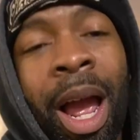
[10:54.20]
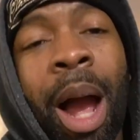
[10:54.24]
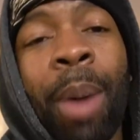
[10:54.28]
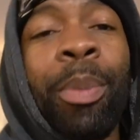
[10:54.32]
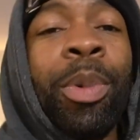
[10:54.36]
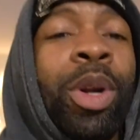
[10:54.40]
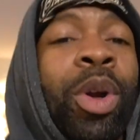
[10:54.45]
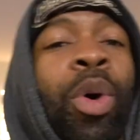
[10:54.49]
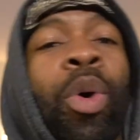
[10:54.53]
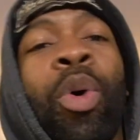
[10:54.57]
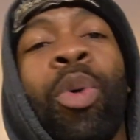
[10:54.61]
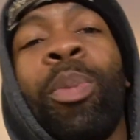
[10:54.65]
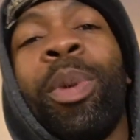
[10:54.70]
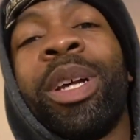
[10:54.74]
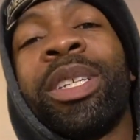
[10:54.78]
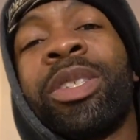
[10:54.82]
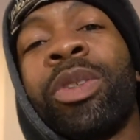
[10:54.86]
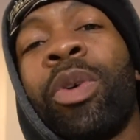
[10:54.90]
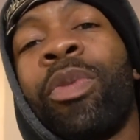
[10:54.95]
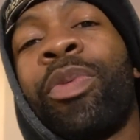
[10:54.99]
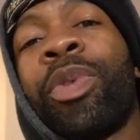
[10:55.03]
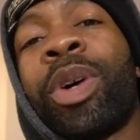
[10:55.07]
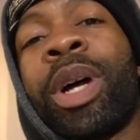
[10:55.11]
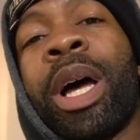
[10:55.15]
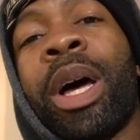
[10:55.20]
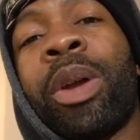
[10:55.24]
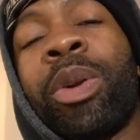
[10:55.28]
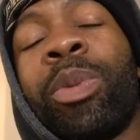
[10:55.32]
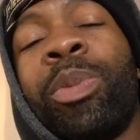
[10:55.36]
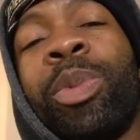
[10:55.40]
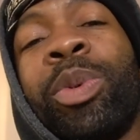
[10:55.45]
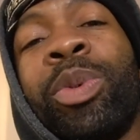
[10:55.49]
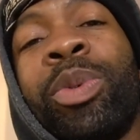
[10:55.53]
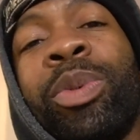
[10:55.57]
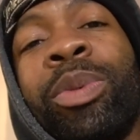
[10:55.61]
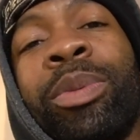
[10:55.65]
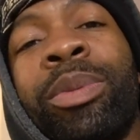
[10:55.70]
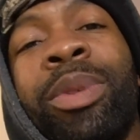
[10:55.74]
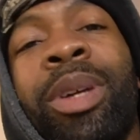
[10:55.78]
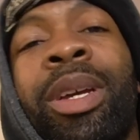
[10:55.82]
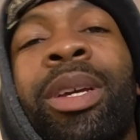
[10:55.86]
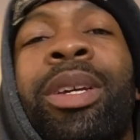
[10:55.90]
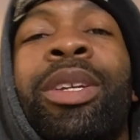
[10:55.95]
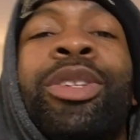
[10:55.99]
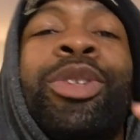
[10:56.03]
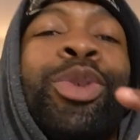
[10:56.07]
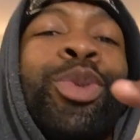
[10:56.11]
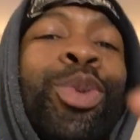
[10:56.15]
I'm gonna hold myself accountable,
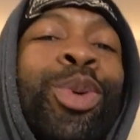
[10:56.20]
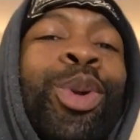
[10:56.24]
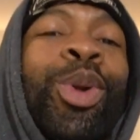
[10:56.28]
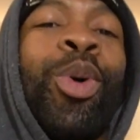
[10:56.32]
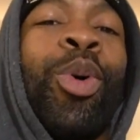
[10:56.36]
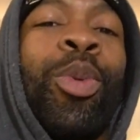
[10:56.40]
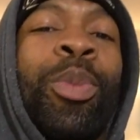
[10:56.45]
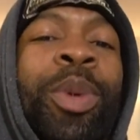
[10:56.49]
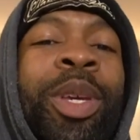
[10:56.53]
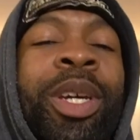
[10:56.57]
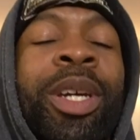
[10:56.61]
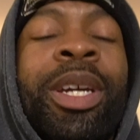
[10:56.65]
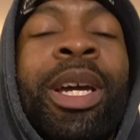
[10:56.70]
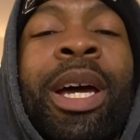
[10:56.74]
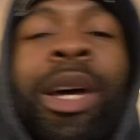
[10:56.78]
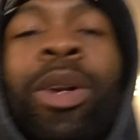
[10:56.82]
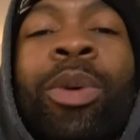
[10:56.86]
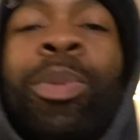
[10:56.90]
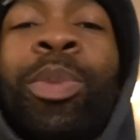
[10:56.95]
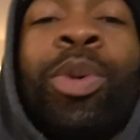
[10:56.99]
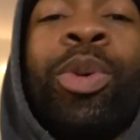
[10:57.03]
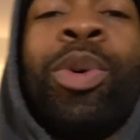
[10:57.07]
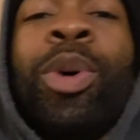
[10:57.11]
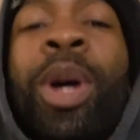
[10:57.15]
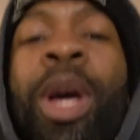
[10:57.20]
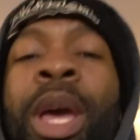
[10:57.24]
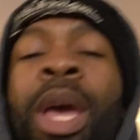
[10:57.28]
and you can hold me accountable.